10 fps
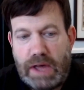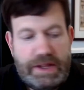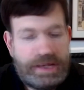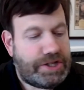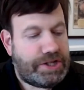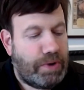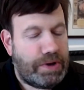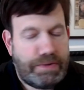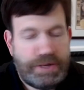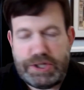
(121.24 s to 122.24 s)
And this is one
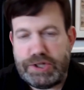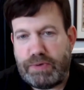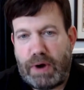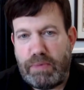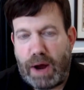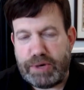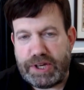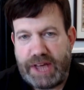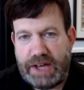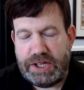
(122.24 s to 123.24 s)
of the reasons why
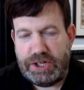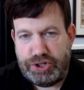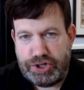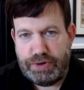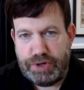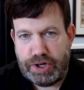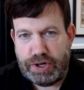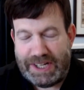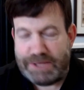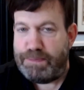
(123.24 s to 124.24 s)
Robert Kennedy Jr.
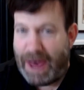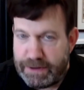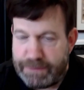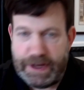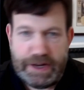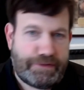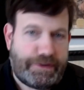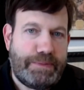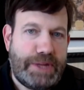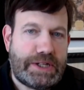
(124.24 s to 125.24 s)
is benefiting
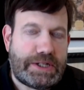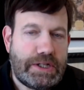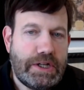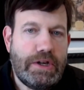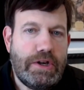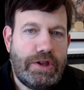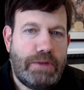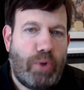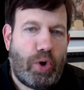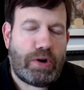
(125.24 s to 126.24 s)
from this.
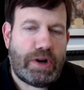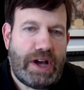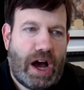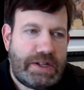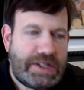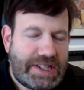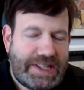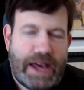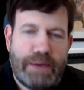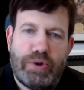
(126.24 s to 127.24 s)
The more
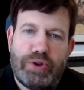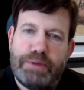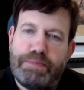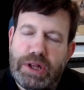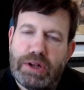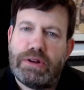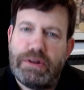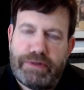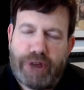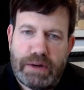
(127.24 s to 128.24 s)
unstable the
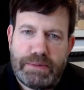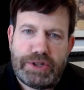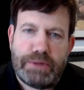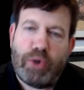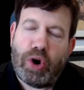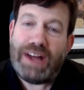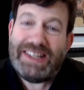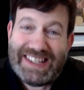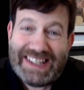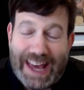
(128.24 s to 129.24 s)
political environment, the more
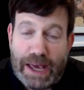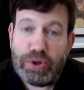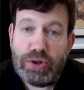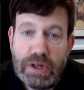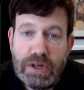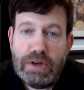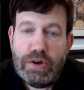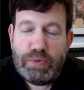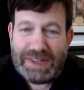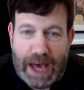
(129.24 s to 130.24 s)
unstable
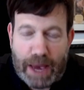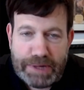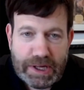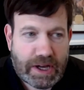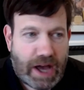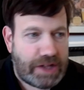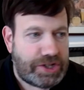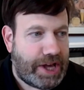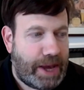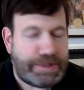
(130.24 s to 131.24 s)
what's happening at
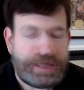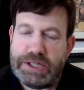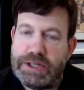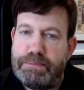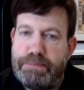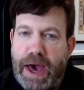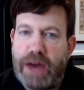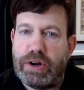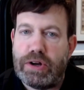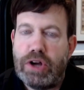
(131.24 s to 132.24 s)
college campuses, the
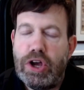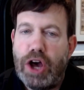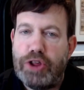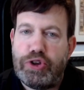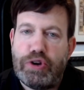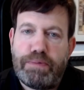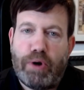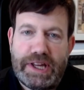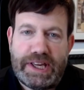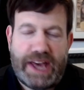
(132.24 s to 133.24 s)
better a
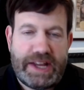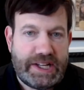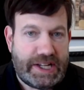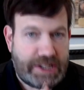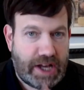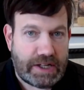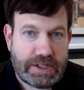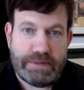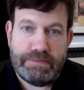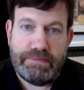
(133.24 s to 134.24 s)
third-party candidate does.